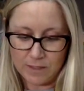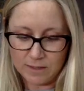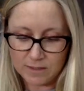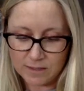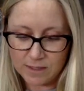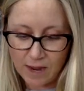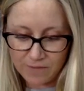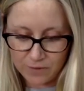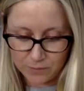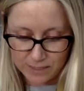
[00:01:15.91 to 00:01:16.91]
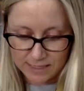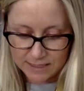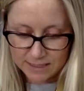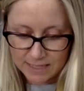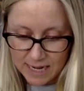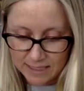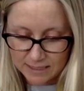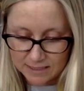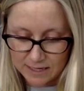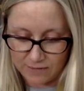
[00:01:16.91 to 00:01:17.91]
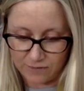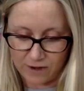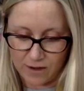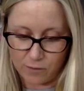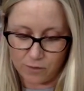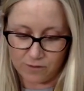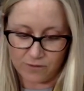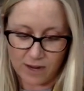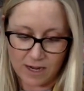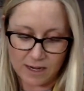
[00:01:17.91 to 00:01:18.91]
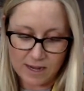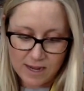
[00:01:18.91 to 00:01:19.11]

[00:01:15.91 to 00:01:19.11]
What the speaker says: Suffering saints, said Fred, horrified.